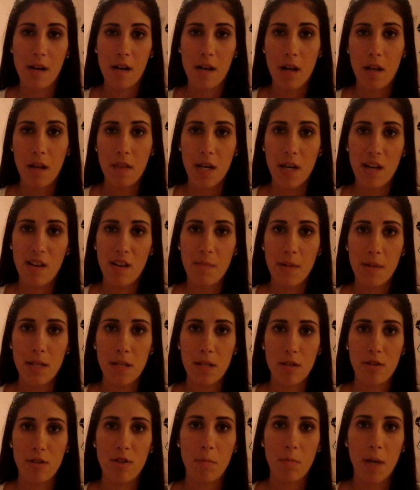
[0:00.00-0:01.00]
and I think of my
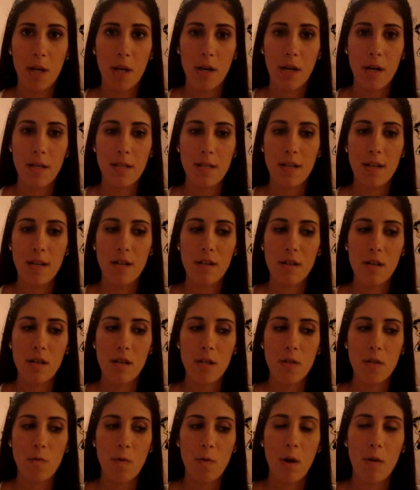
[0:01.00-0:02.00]
sister and my cousin
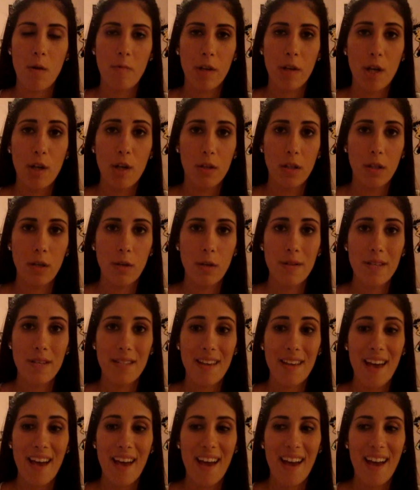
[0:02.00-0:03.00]
because we're all really
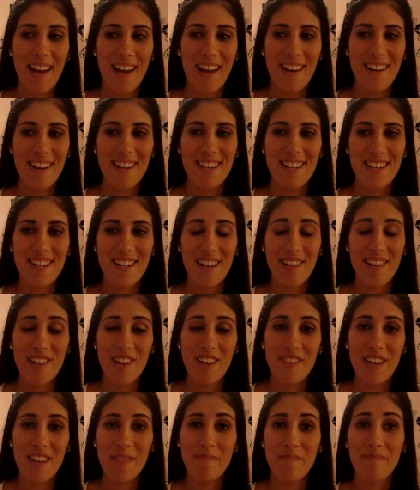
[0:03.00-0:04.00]
close, and I
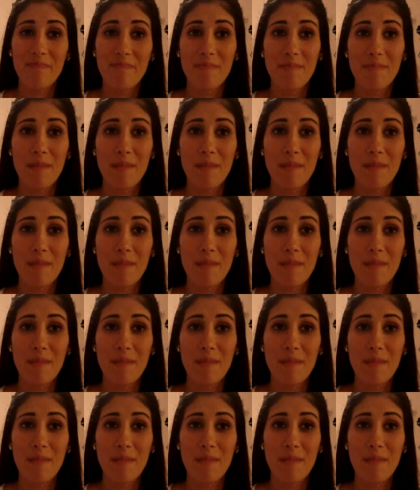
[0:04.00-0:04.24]
love it.